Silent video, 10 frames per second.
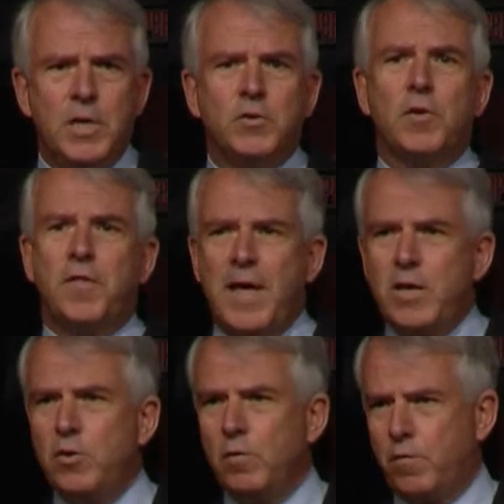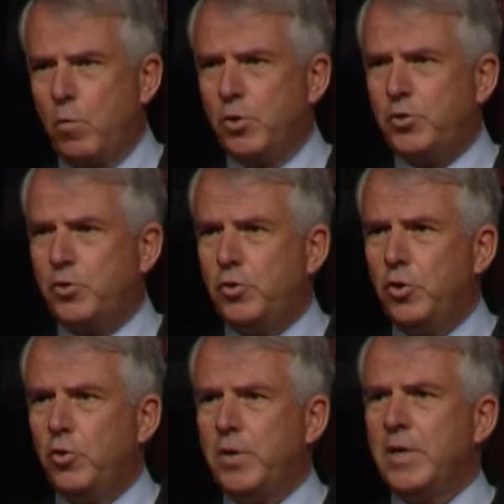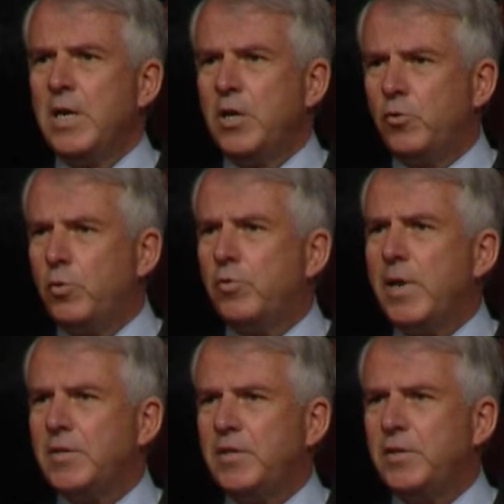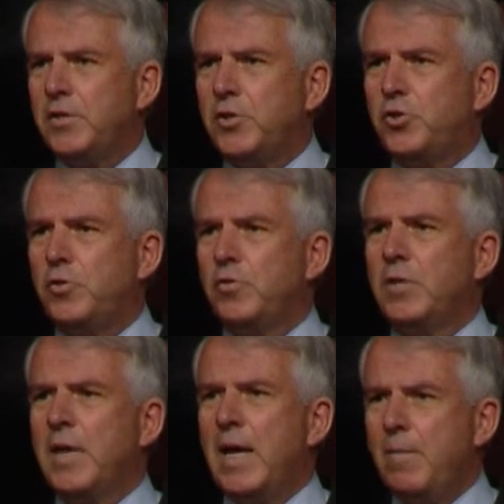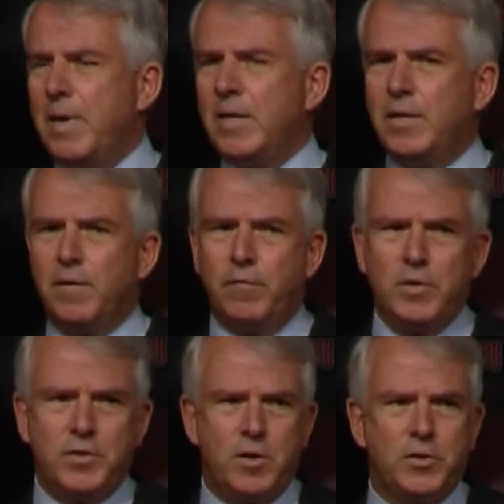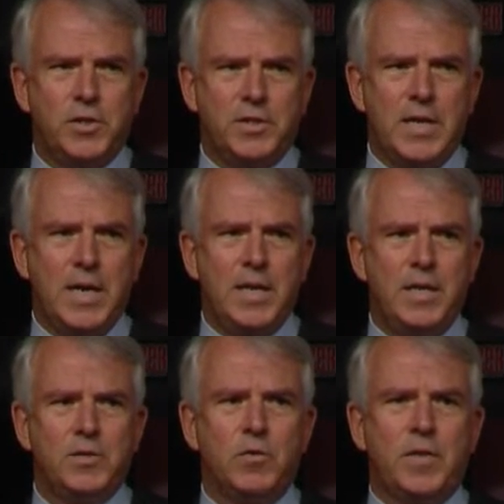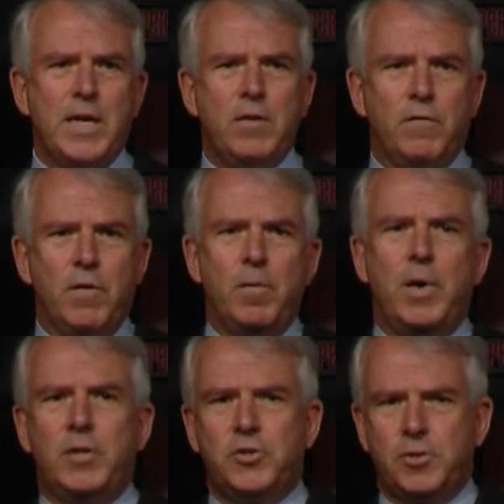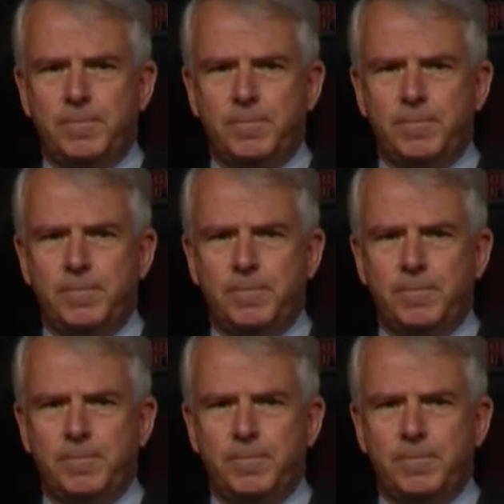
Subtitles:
So thank you for what you're doing to address these issues and make a difference in our society. So thank you very much.